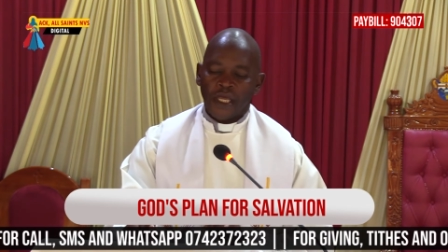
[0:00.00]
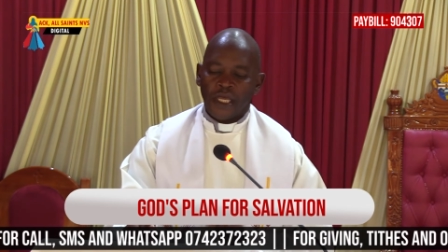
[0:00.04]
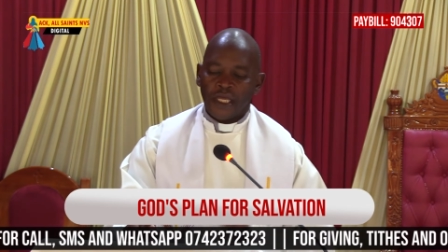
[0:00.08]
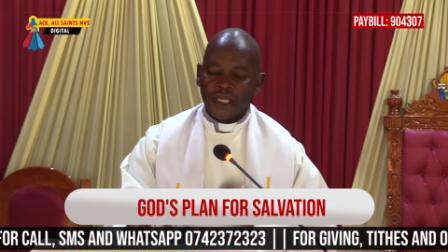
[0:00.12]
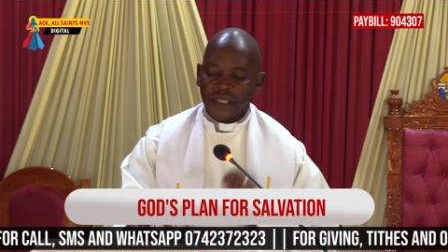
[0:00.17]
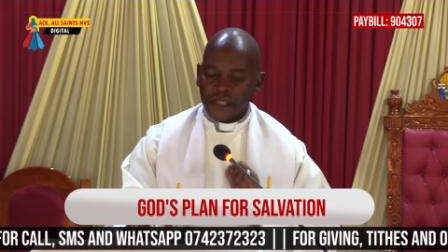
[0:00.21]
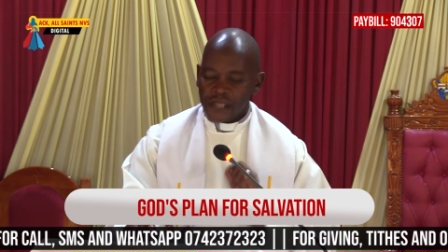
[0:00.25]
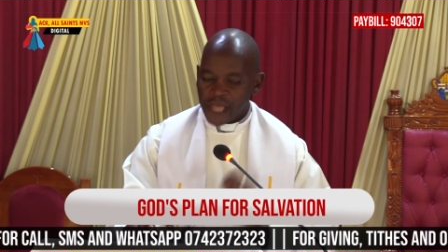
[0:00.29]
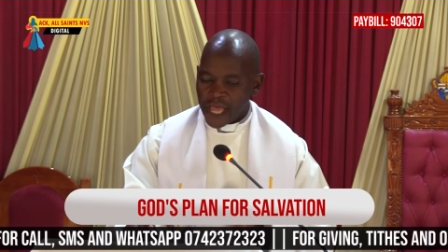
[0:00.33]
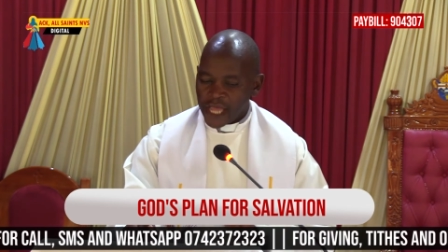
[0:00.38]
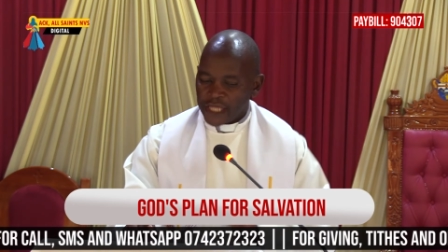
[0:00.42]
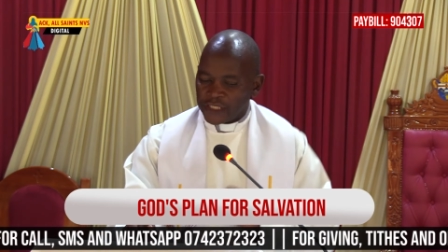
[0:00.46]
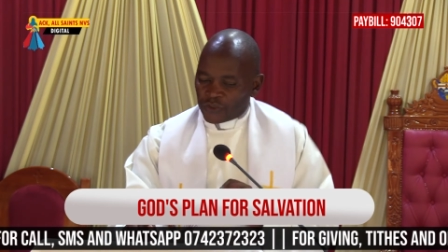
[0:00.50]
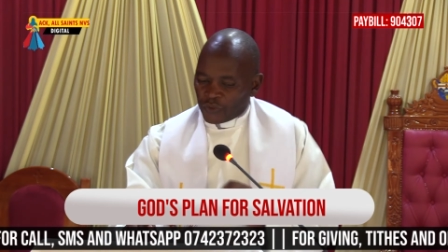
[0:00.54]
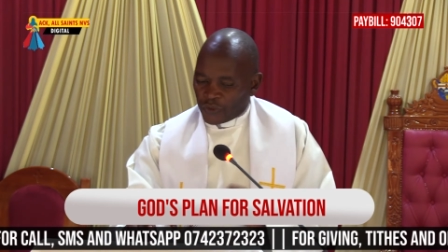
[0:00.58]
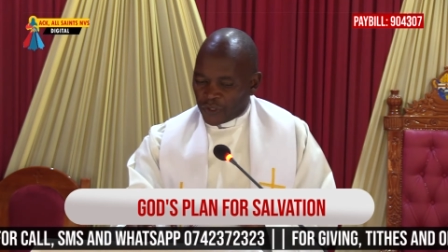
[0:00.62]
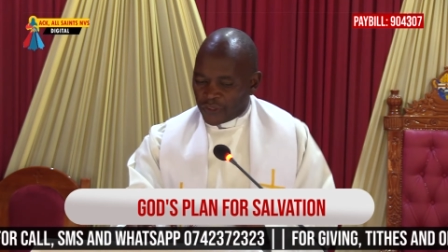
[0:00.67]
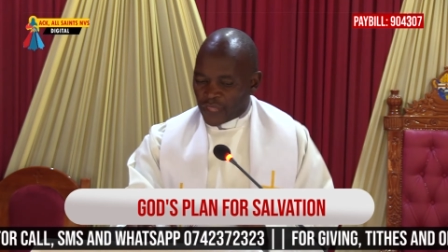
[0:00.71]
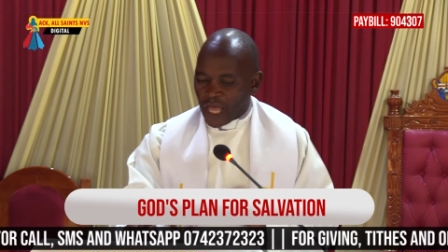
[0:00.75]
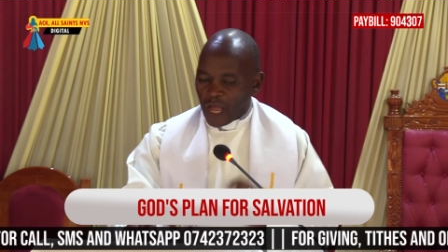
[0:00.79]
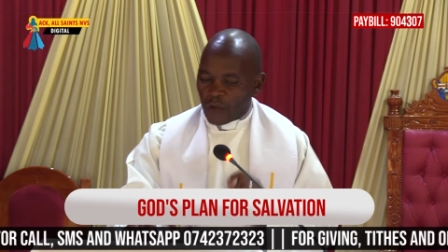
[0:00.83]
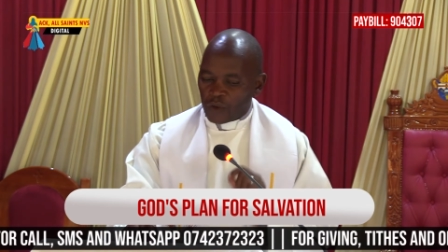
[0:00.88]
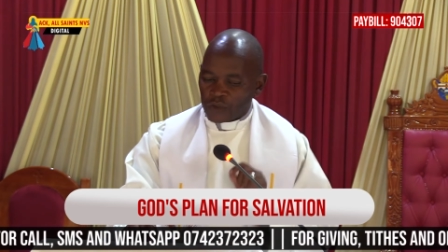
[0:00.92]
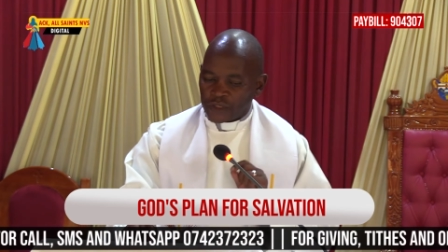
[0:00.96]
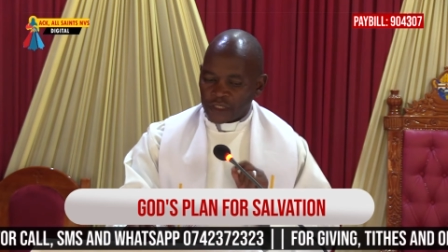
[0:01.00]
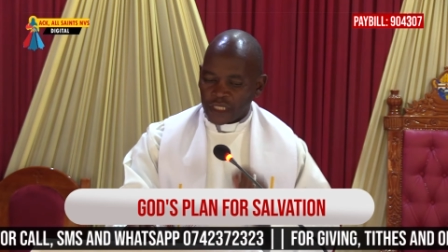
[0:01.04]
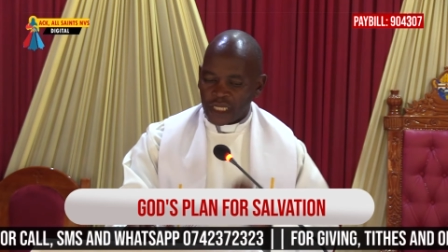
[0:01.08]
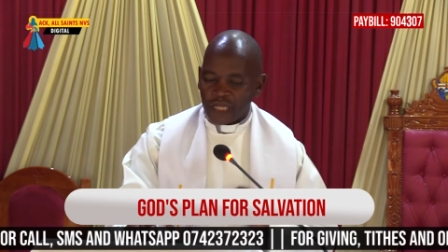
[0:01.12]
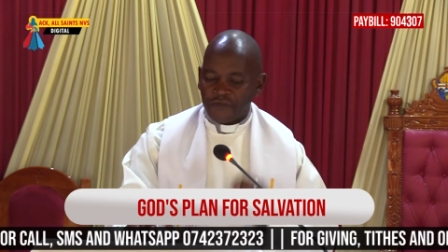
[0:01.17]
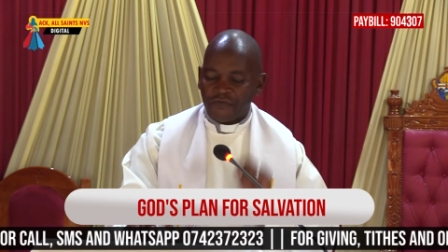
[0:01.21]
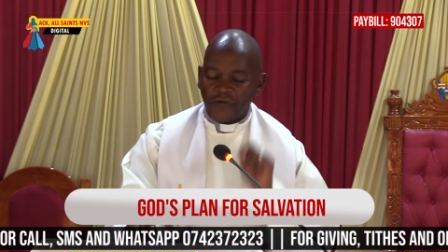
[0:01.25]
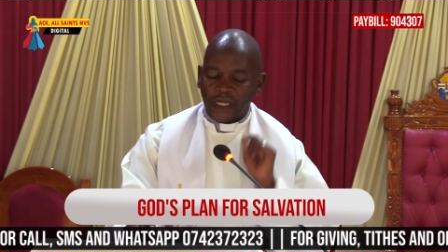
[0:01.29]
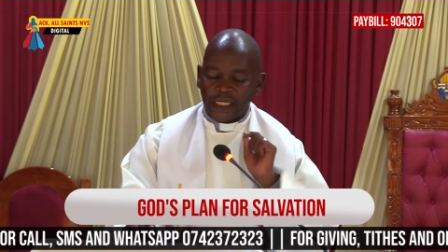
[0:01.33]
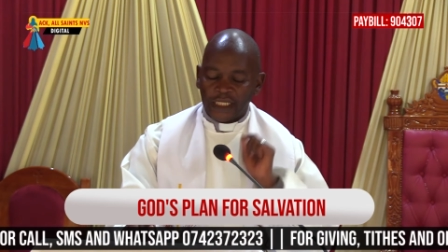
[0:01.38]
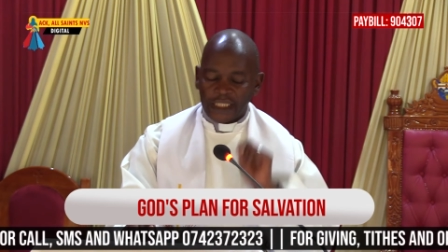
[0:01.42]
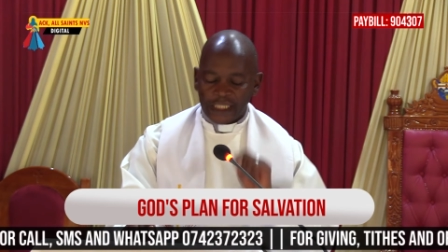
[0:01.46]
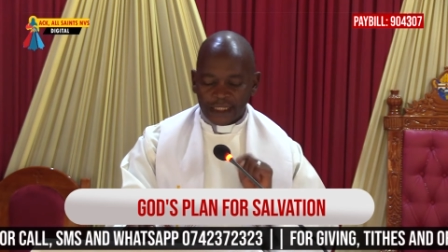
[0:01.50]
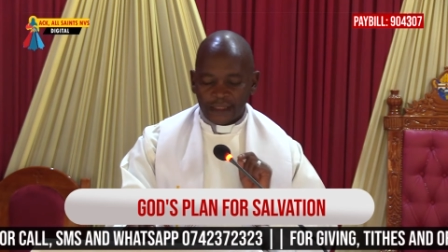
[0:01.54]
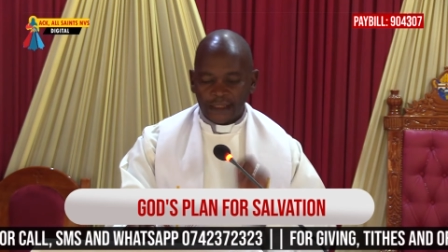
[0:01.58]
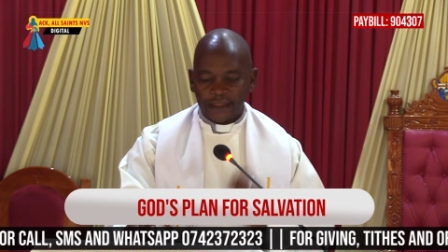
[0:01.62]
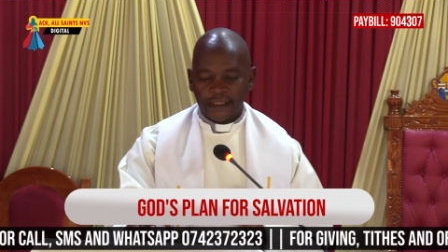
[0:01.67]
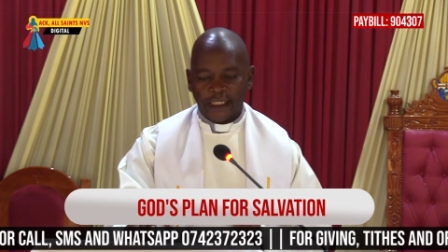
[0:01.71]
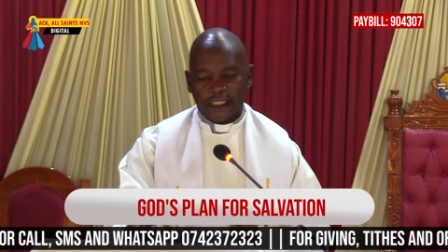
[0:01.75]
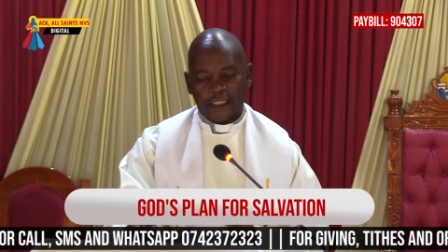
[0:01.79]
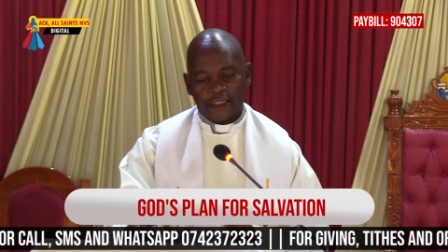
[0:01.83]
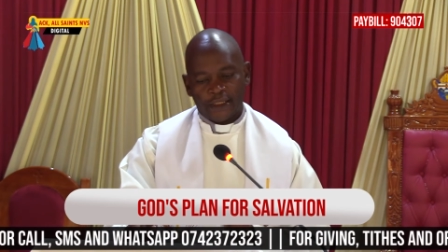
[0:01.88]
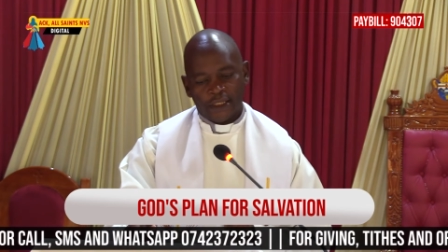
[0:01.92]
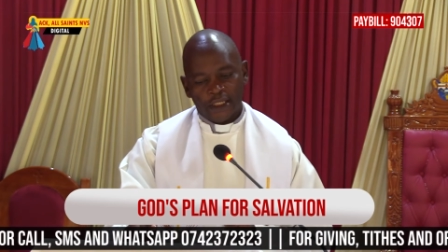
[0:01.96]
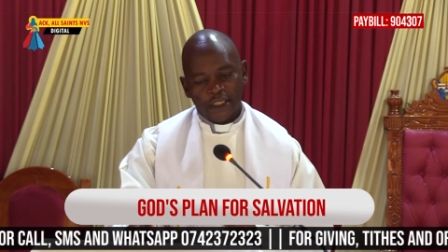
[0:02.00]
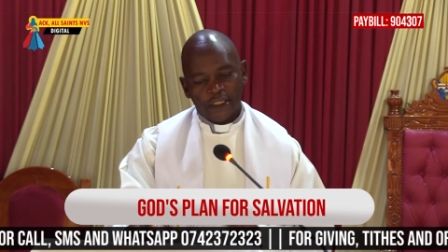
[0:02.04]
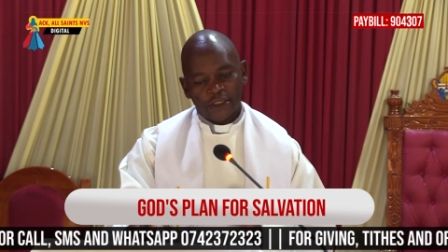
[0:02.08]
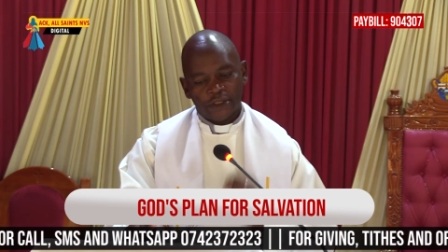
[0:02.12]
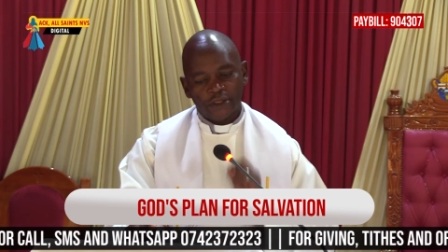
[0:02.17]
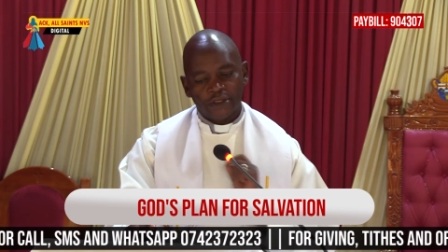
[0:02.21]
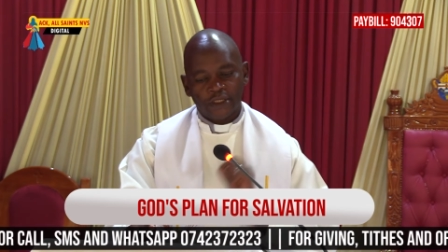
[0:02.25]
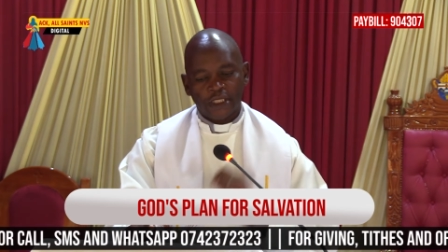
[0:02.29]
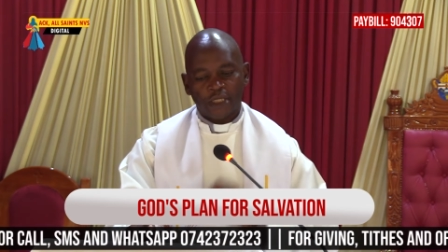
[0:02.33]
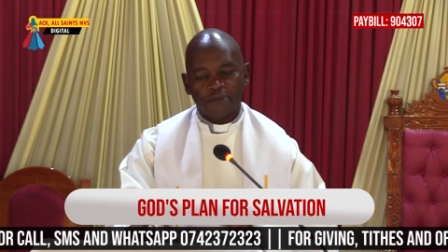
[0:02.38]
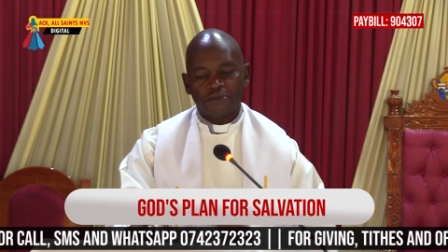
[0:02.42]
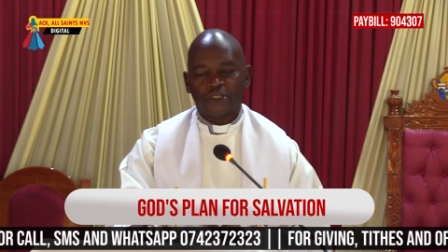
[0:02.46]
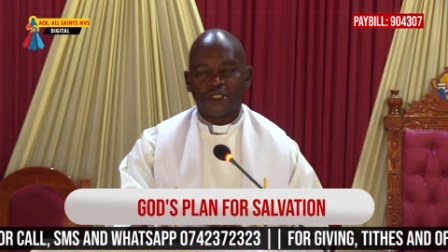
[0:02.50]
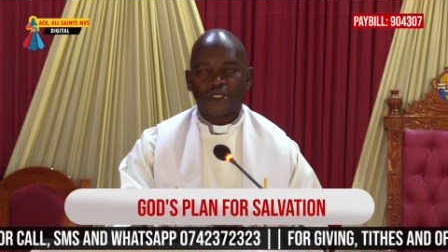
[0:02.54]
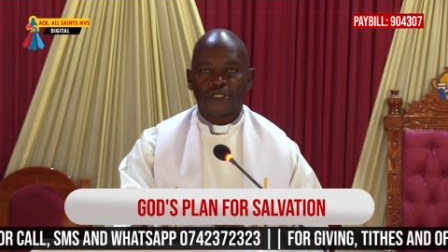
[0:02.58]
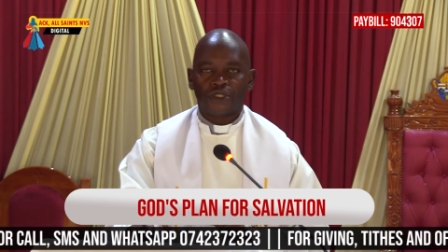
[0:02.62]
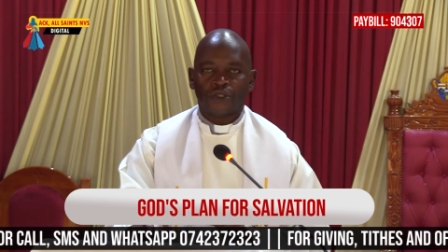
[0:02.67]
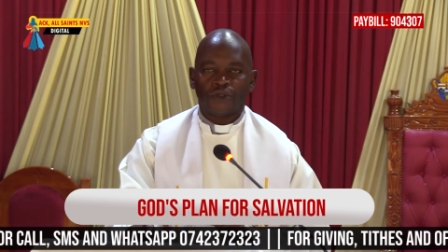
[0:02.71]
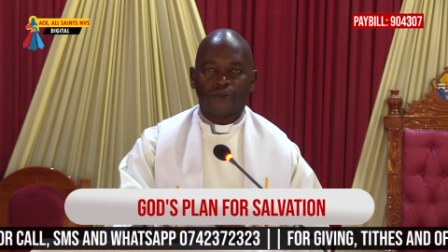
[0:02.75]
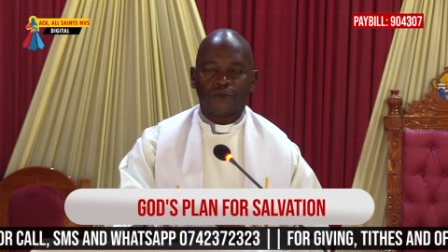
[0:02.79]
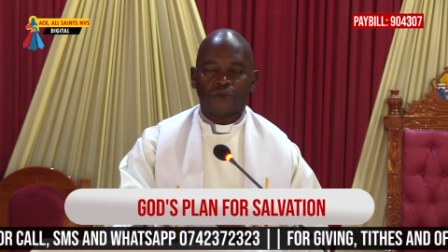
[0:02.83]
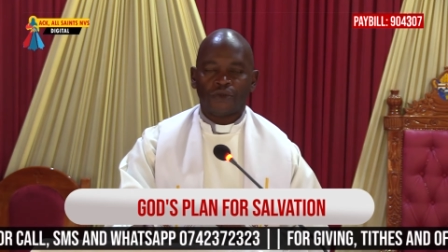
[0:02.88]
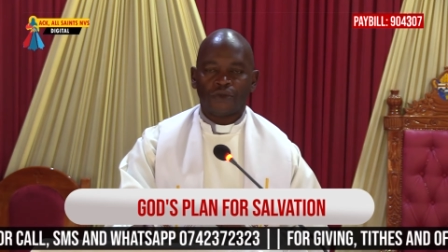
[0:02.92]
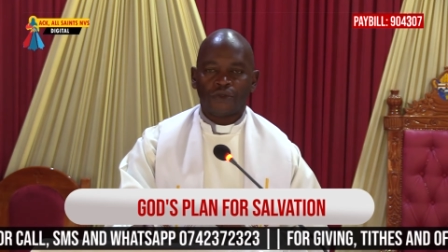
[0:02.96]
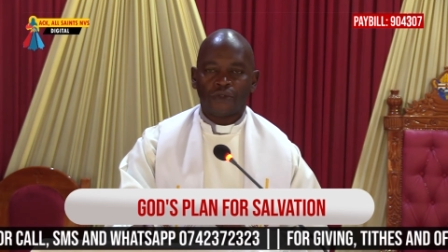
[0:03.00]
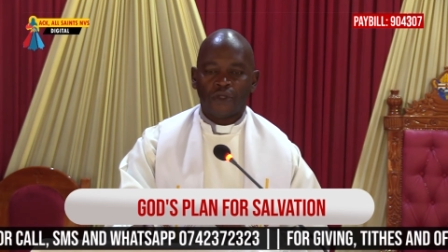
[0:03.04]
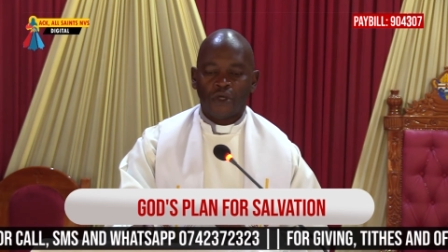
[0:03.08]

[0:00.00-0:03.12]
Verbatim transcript: yet without ever yielding temptation.